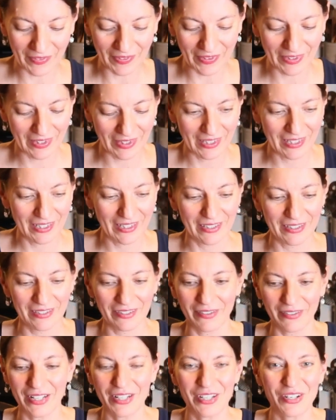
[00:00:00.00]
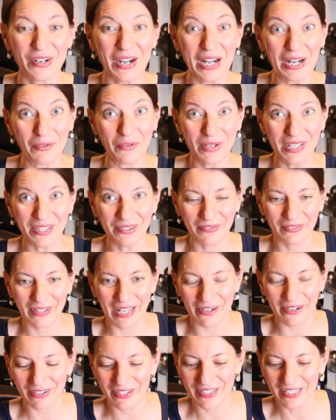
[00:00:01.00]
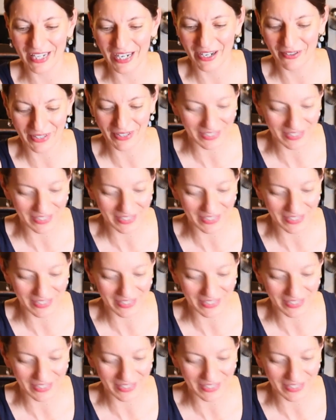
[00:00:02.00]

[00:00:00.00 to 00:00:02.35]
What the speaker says: So let's try it with flour, see how